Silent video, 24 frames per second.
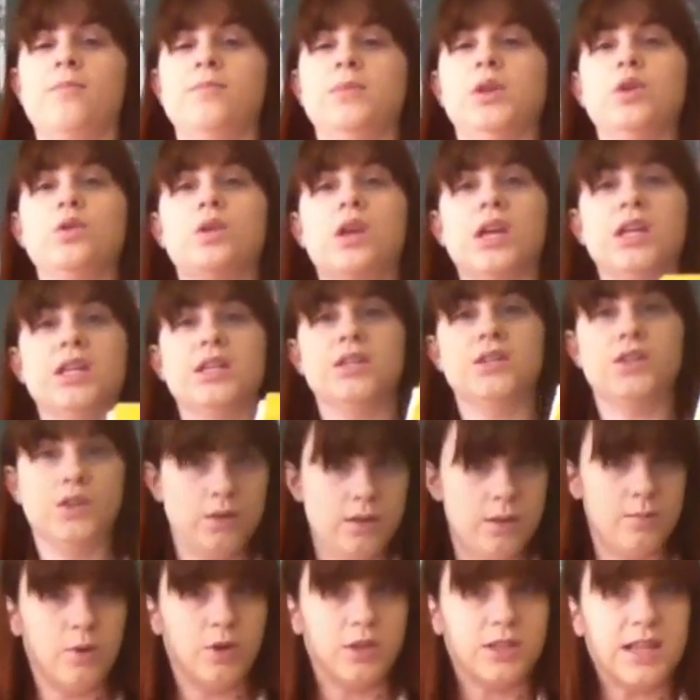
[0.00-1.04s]
You can do
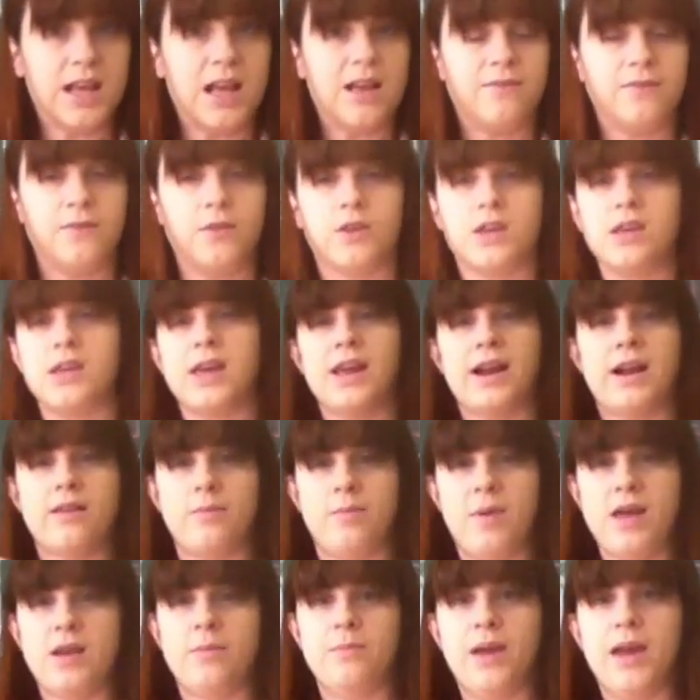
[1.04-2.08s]
them yourself. You can get on a
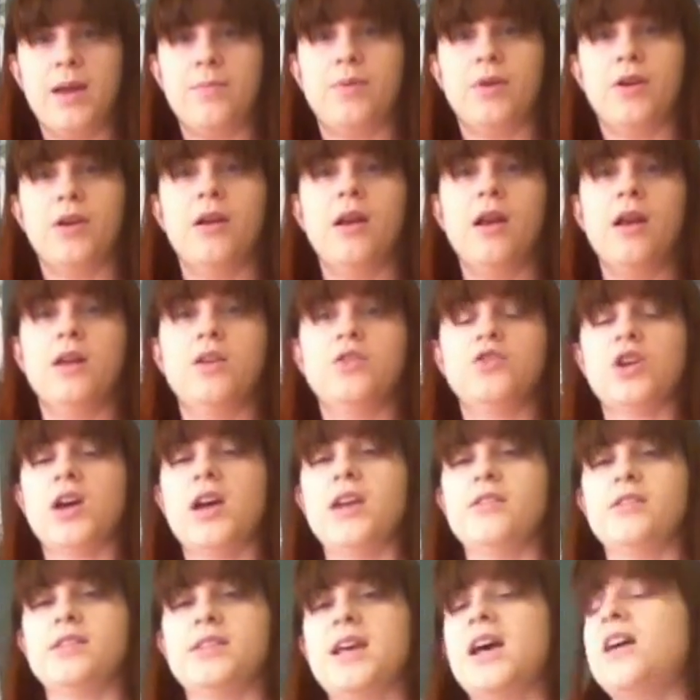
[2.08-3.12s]
pen and paper, try
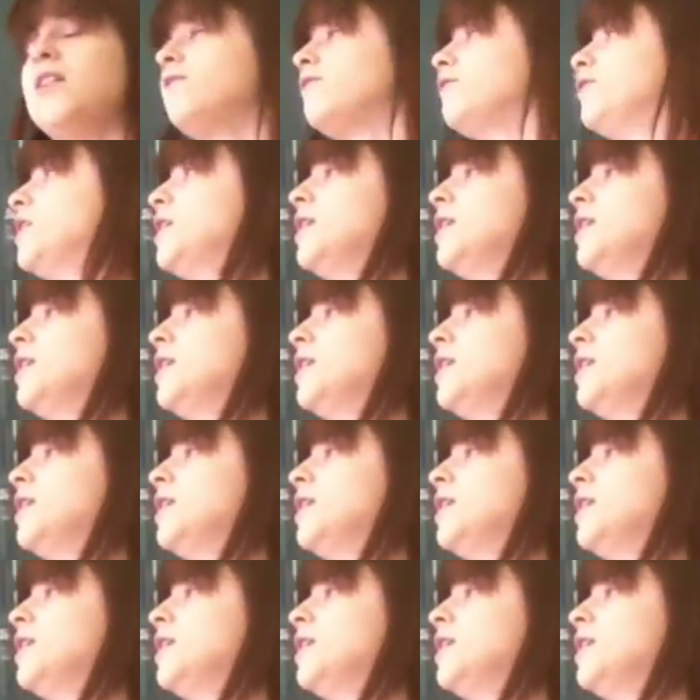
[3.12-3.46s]
it yourself.